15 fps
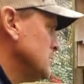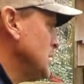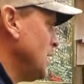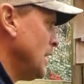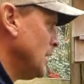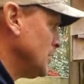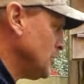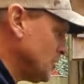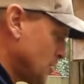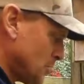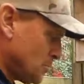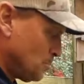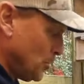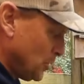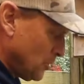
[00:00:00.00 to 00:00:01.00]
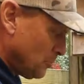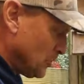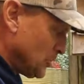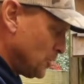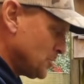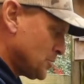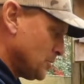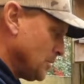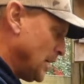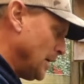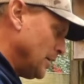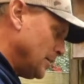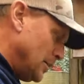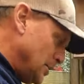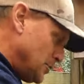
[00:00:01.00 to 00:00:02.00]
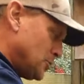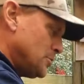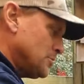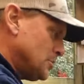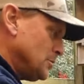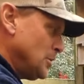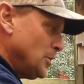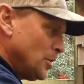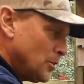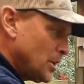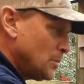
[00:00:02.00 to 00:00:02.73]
Yeah, you just put the reducer there, and then come